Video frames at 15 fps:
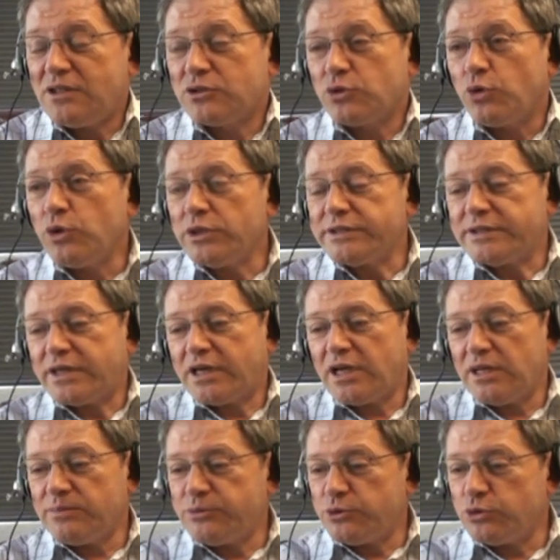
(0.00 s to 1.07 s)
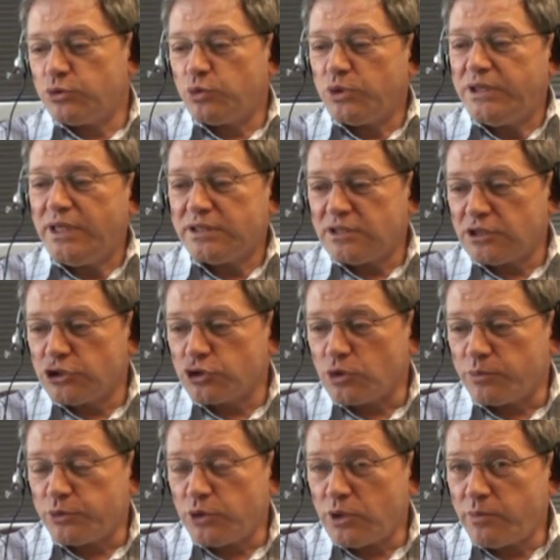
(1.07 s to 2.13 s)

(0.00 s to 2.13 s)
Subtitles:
It also helps you to get a job.